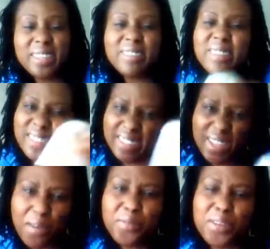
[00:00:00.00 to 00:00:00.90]
There is
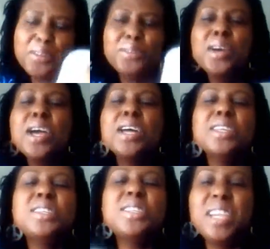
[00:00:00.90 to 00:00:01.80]
enough there
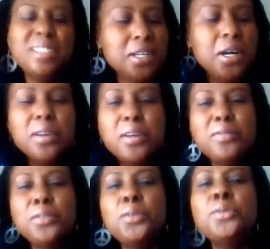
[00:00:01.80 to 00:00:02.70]
to change the color.
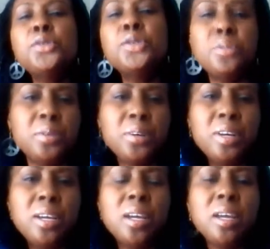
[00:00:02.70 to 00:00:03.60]
If you use sugar
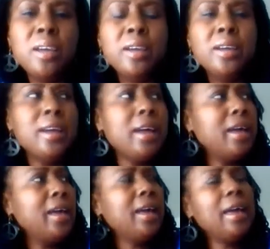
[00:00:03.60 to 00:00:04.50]

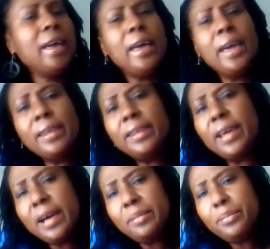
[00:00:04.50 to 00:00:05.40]
and
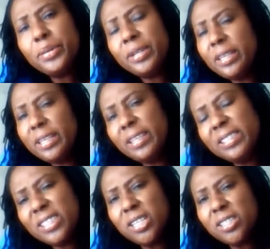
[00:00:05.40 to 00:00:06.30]
put in it,
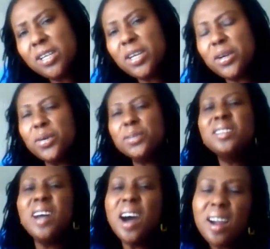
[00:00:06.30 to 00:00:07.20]
it's just gonna go
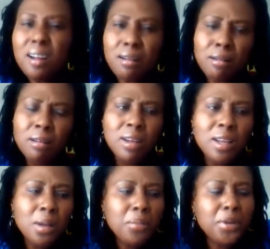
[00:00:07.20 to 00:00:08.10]
dark.
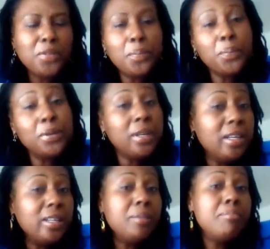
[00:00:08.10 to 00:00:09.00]
But if you put a
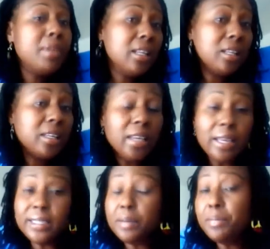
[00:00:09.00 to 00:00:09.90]
little milk,
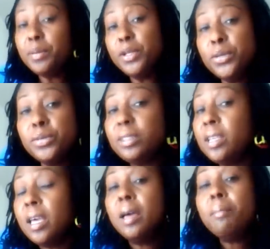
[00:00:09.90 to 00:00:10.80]
some people use
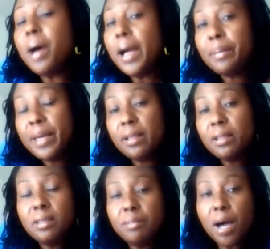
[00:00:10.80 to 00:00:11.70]
bag
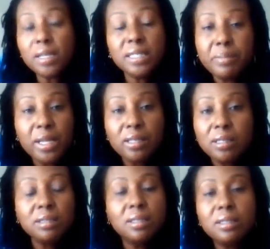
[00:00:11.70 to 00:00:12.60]
milk, box milk,
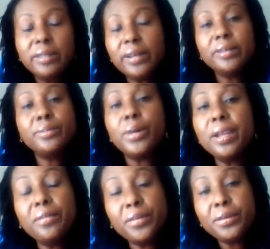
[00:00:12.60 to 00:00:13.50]
or
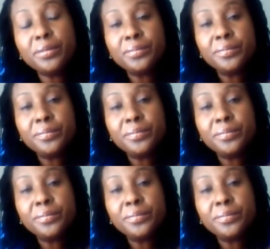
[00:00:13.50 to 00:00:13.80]
whatever,